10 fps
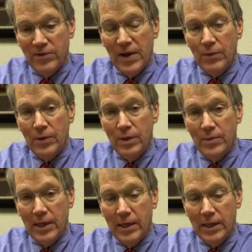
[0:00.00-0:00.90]
founded
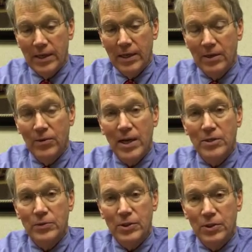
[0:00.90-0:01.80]
by a young graduate